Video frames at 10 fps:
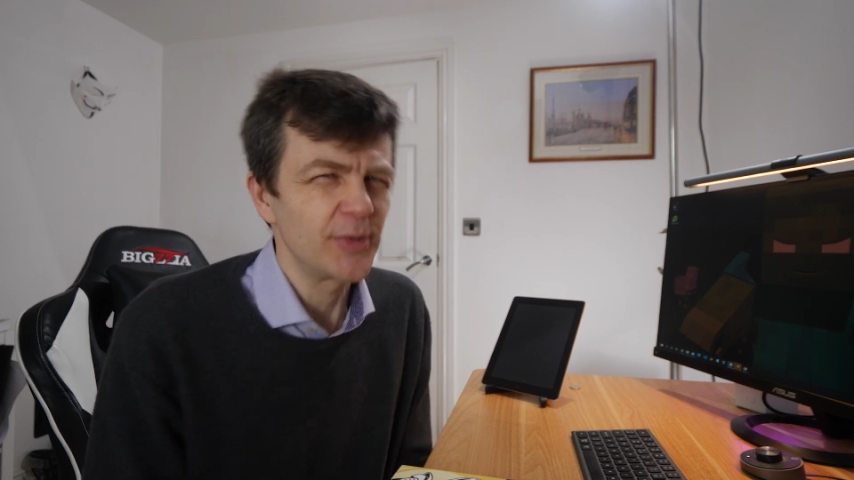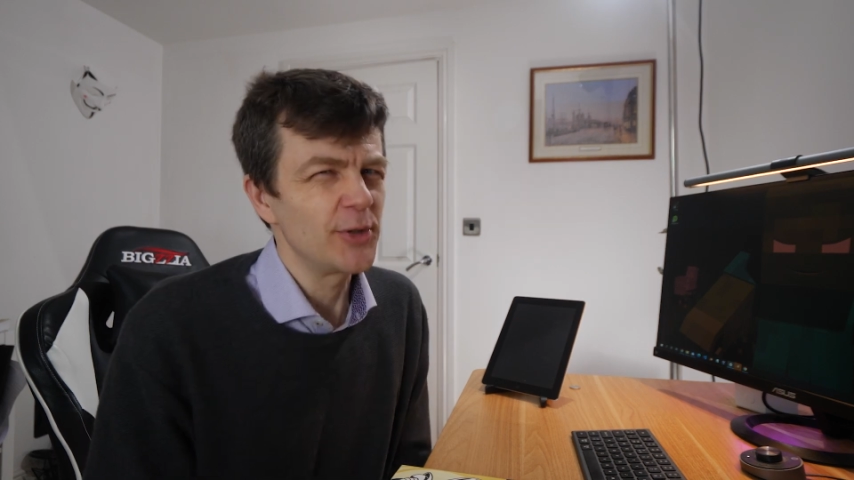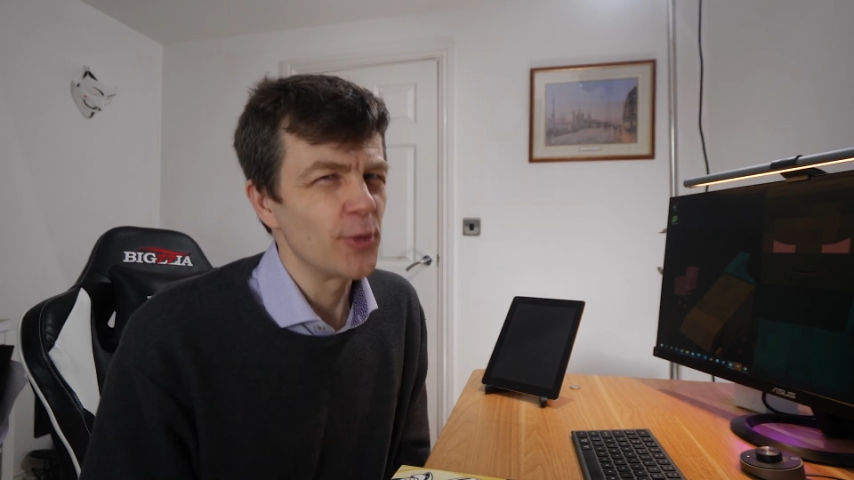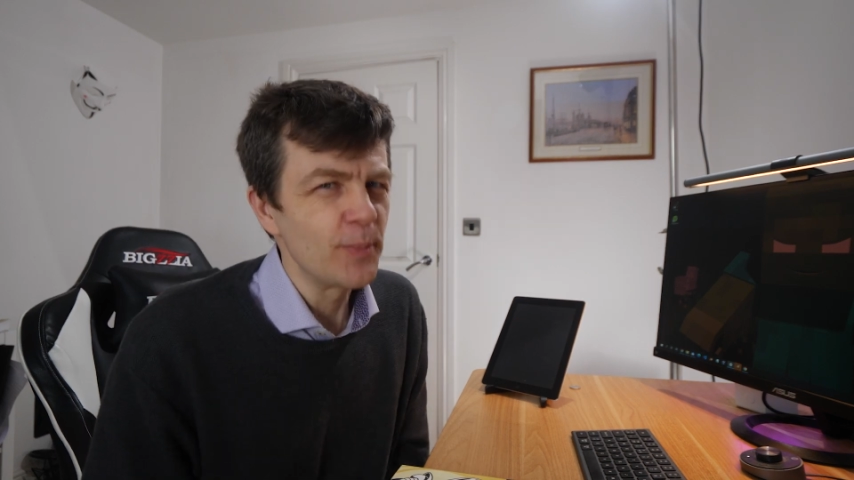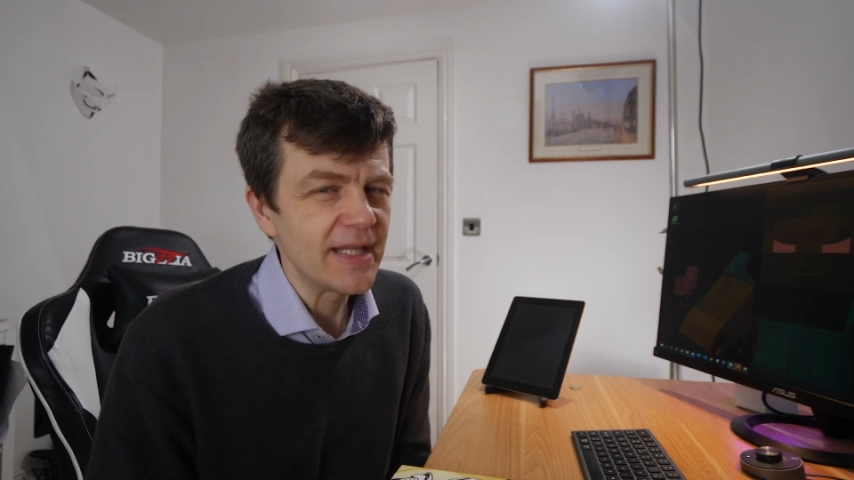but
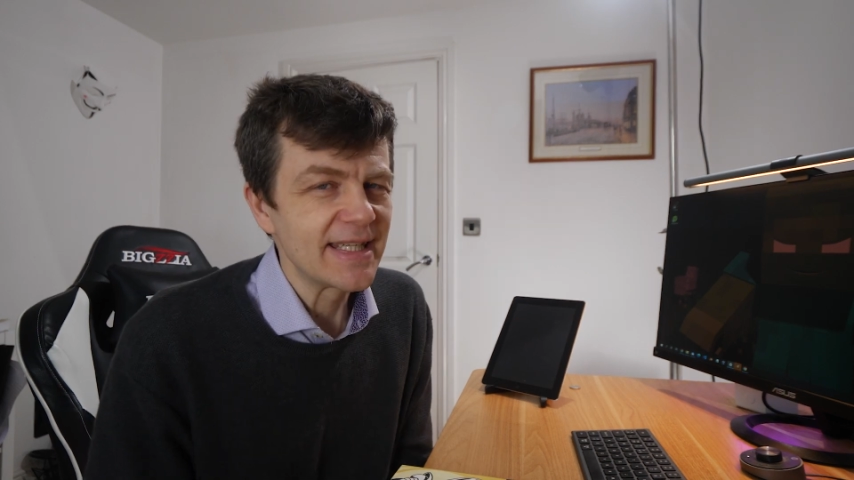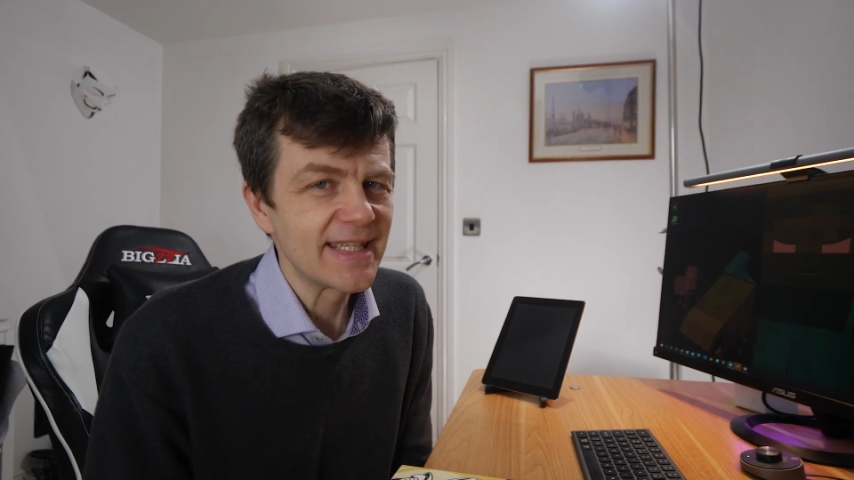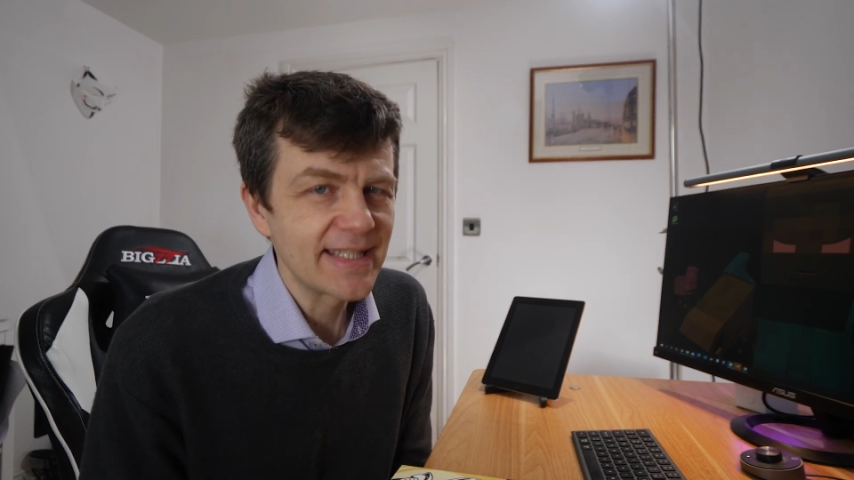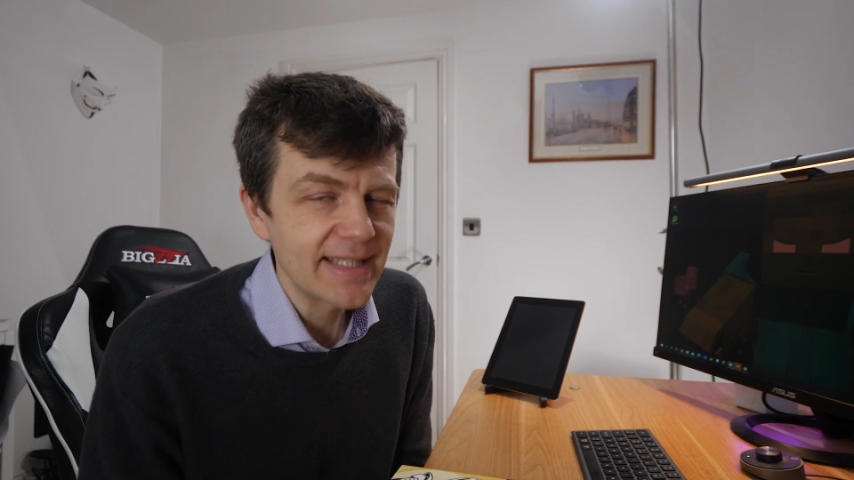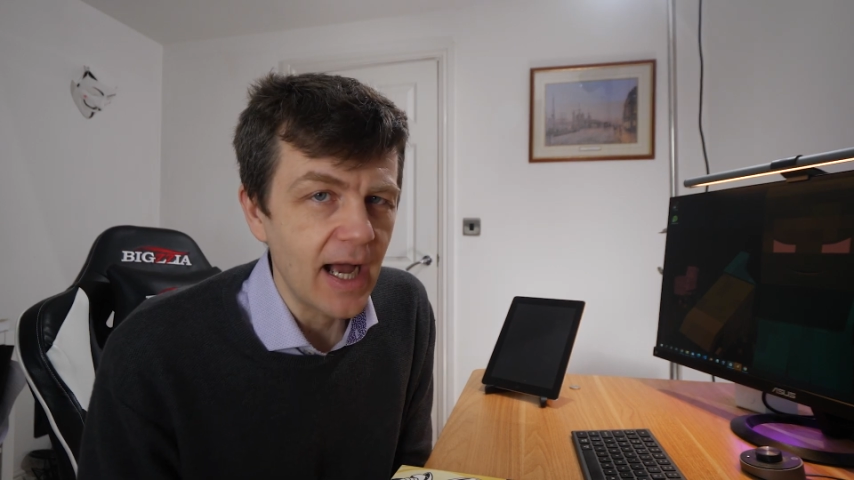you're a bit
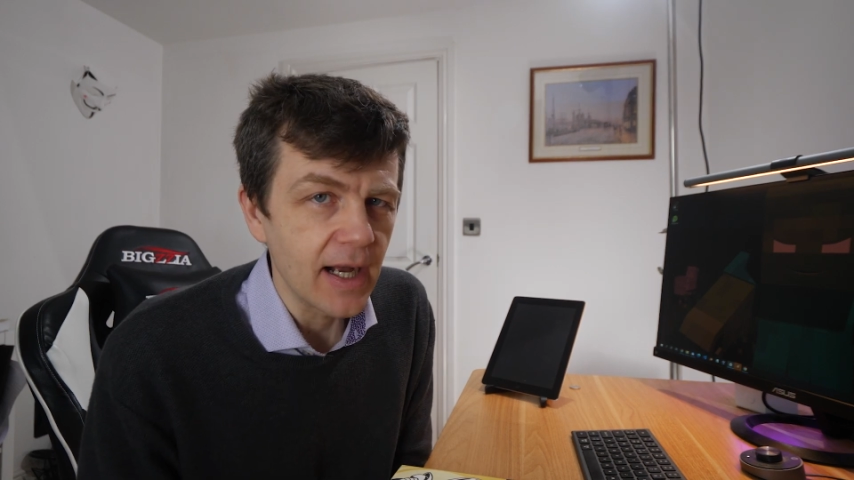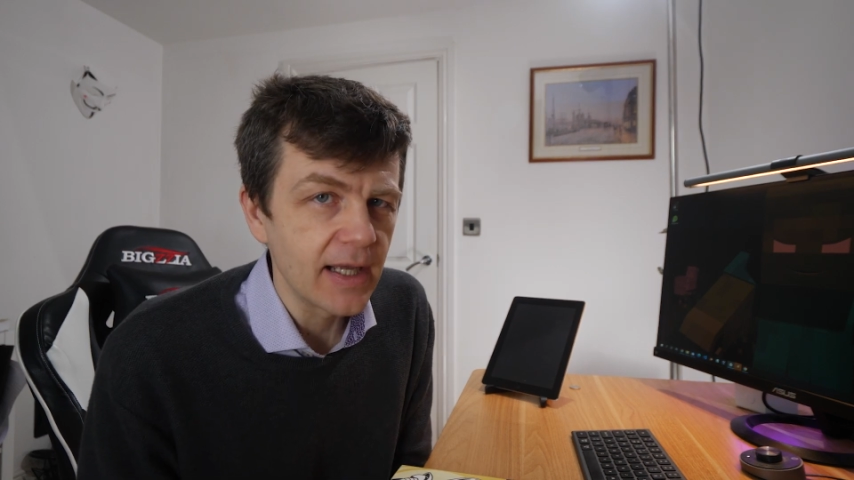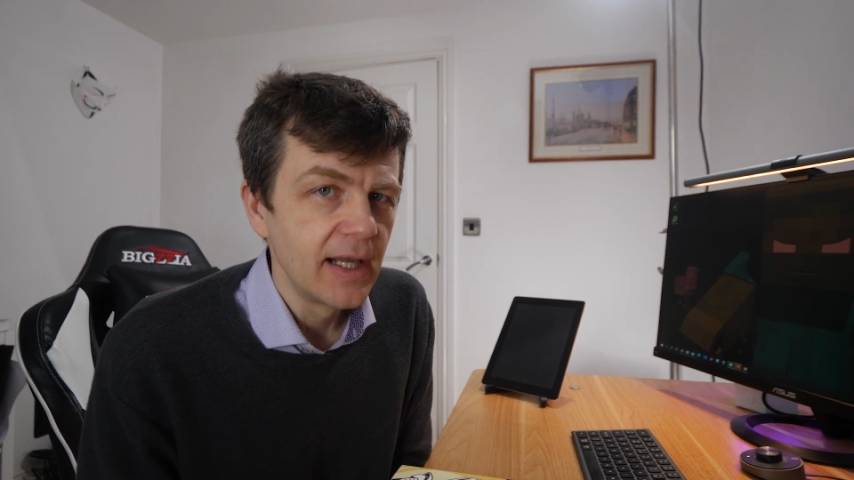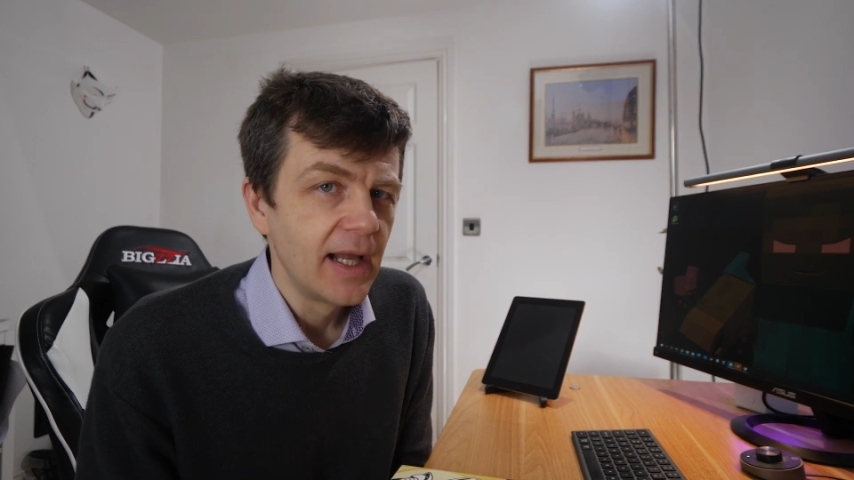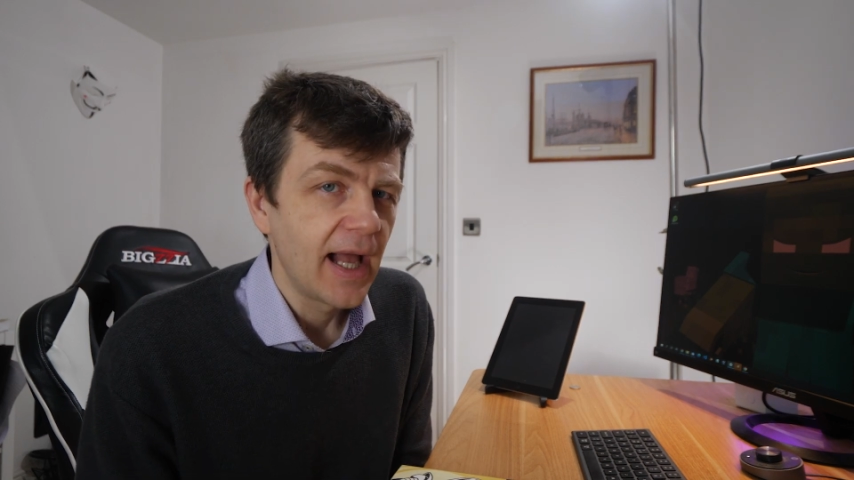stuck